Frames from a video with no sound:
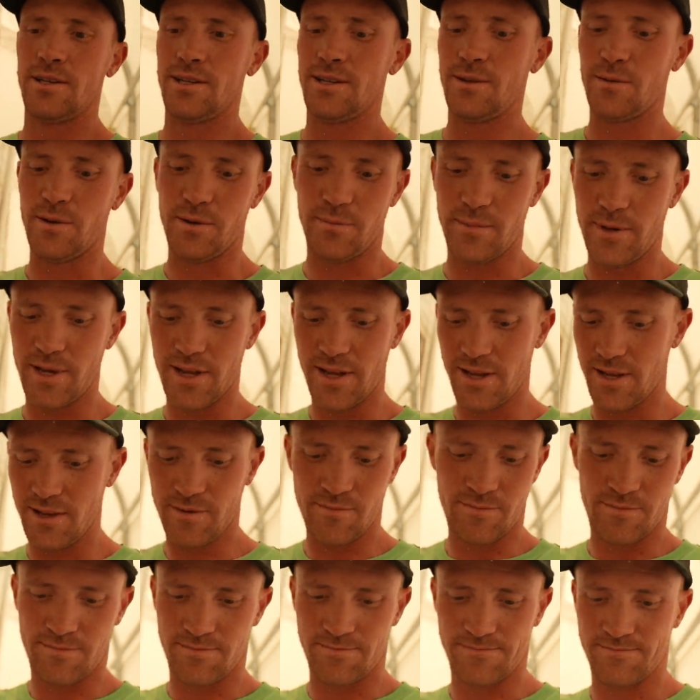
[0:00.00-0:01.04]
it would
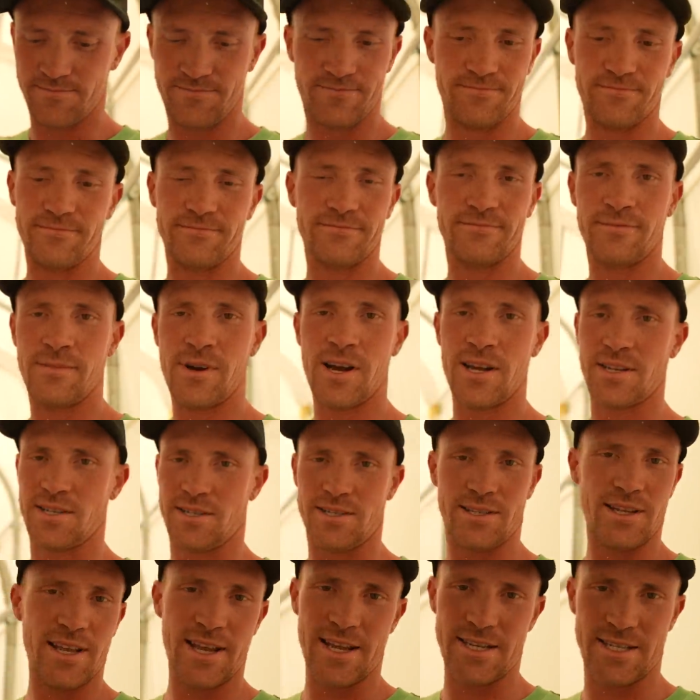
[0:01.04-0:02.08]
be
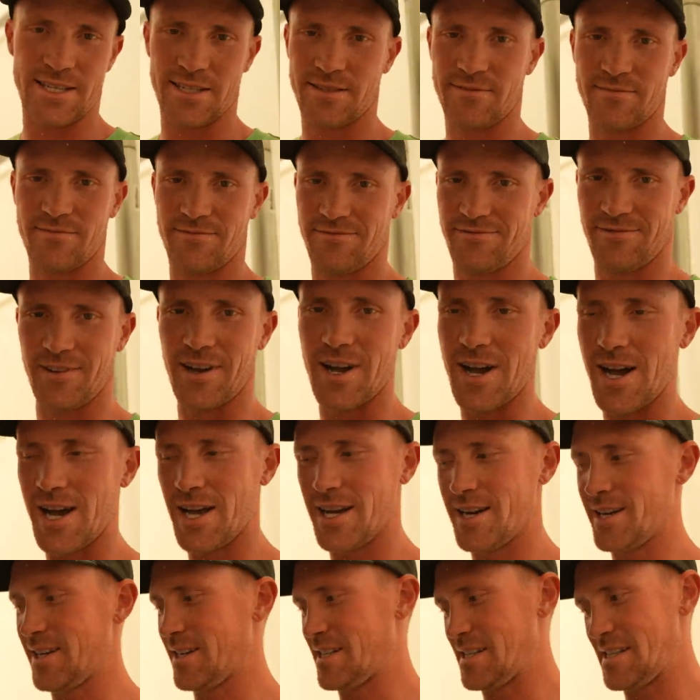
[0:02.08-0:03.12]
much less
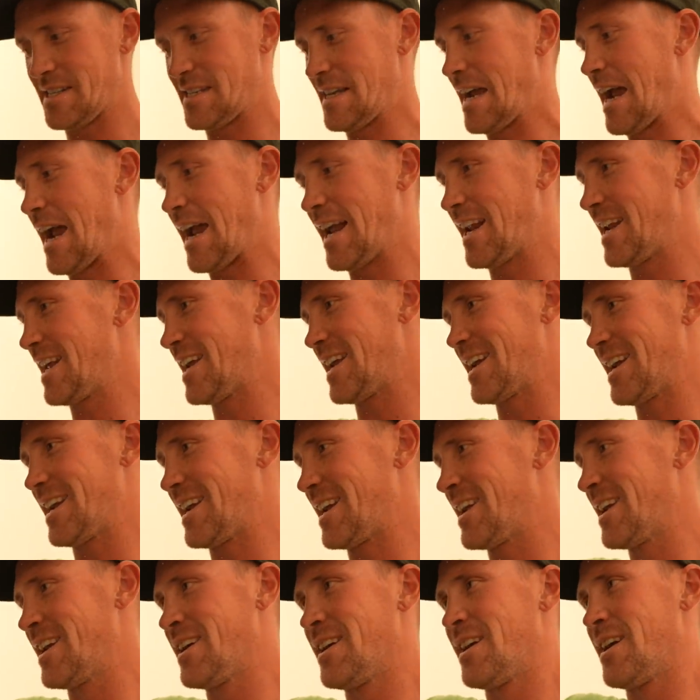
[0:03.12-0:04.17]
fun,
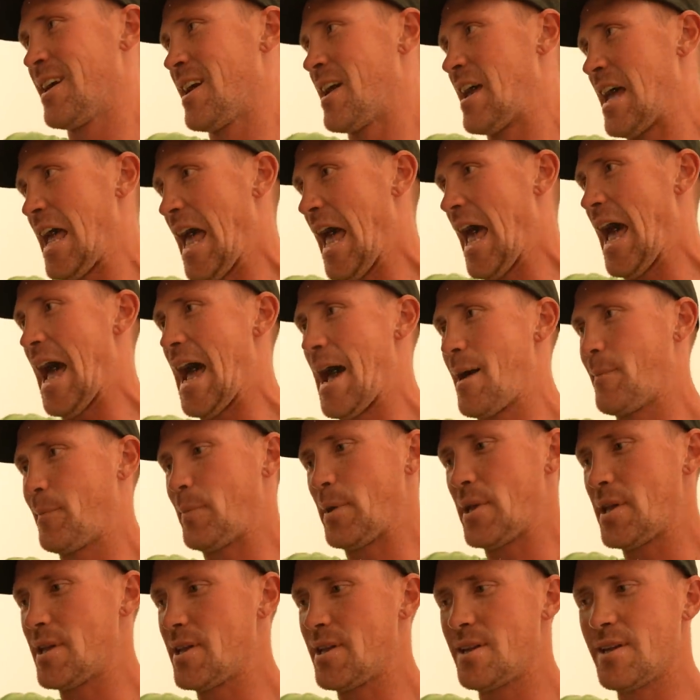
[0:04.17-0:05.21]
exciting,
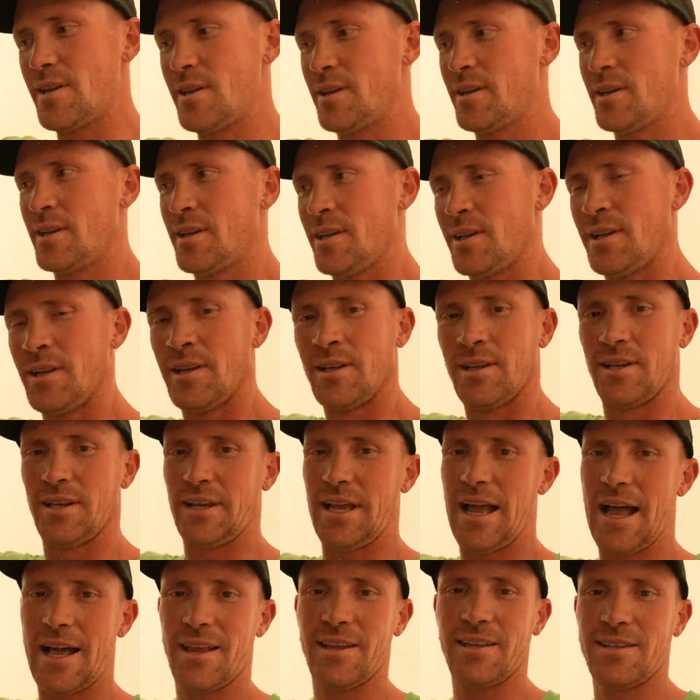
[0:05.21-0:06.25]
happy.
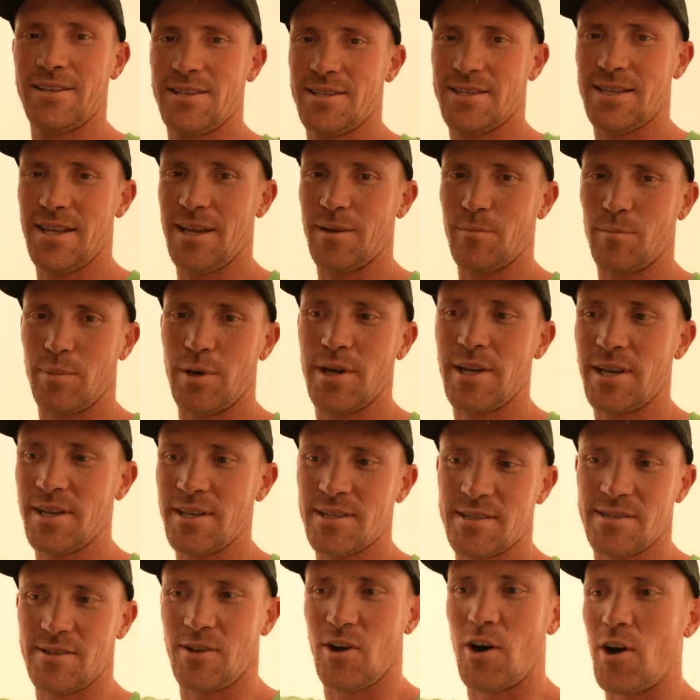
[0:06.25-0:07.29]
Allie just like
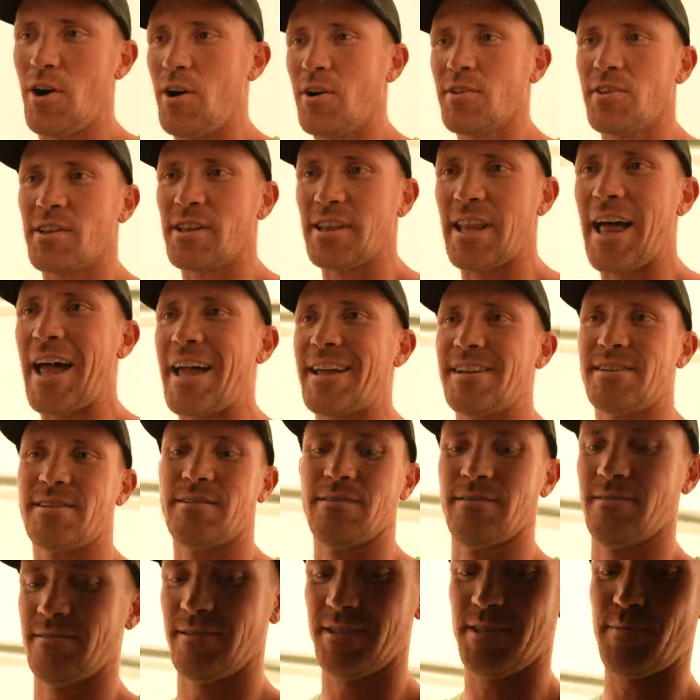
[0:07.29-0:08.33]
brings all the
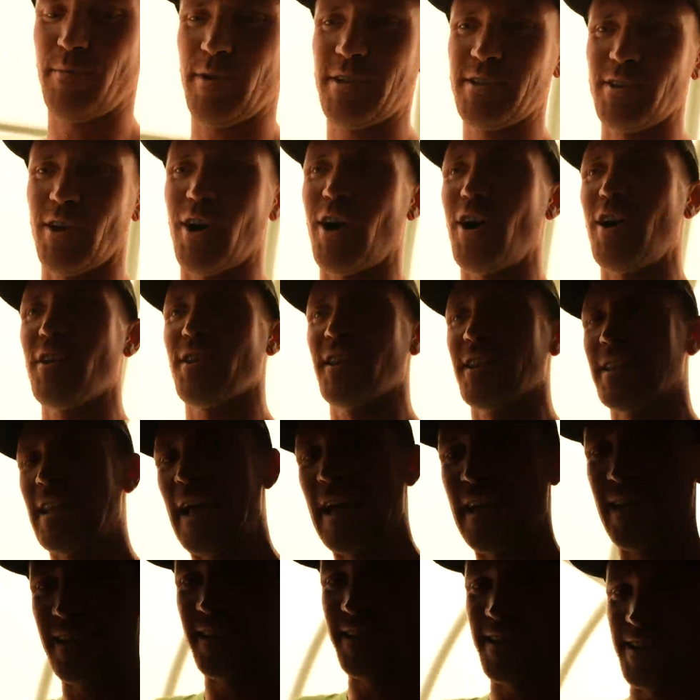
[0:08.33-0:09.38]
light. She brings all the
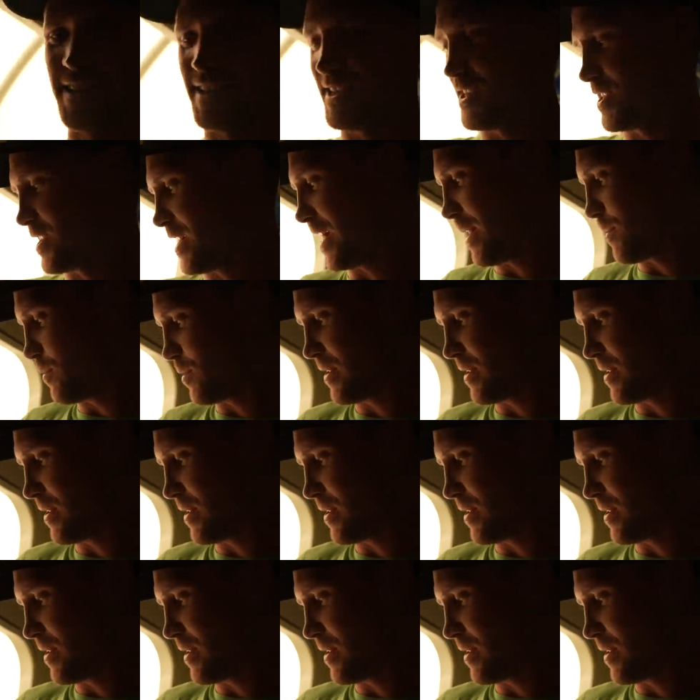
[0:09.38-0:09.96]
light into this job.